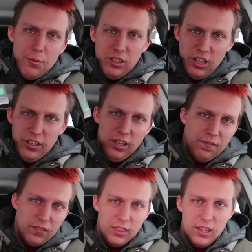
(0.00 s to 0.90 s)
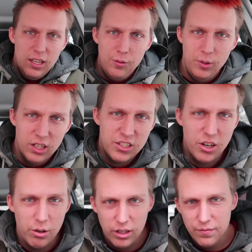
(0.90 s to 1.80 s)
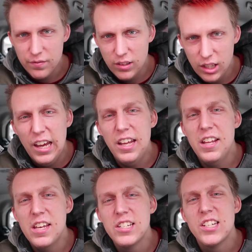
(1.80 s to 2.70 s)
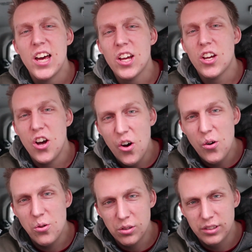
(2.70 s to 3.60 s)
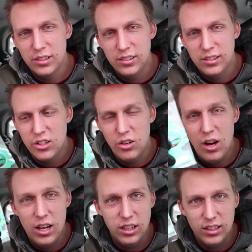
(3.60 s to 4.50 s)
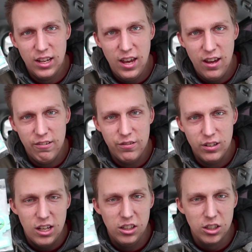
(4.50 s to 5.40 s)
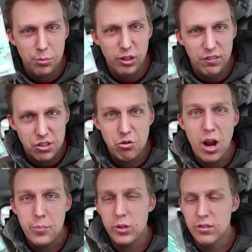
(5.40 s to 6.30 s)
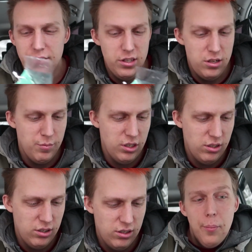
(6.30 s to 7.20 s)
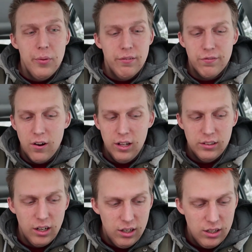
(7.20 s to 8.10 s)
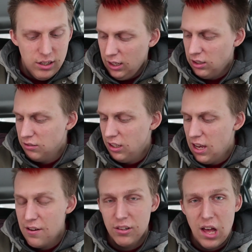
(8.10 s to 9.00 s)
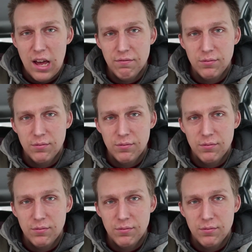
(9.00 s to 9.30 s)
Let me tell you, in Minnesota, it is cold. So I like to have a little bit of a tropical theme. Up in the front, I don't really have a lot.